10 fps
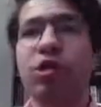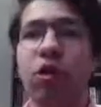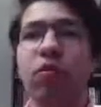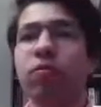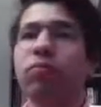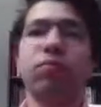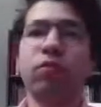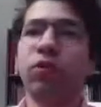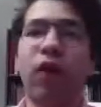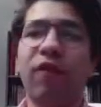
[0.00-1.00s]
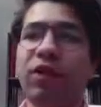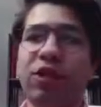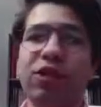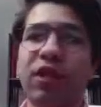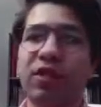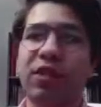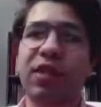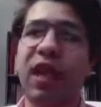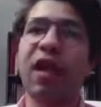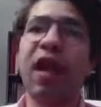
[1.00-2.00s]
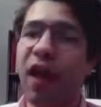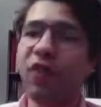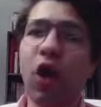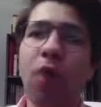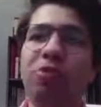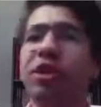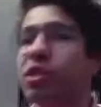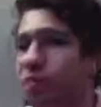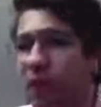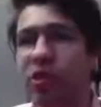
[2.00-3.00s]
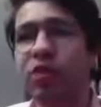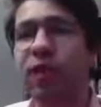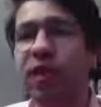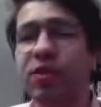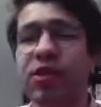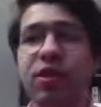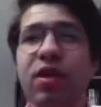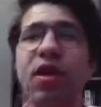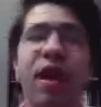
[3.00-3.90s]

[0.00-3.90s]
So gravity just tells us that heavy objects bend space,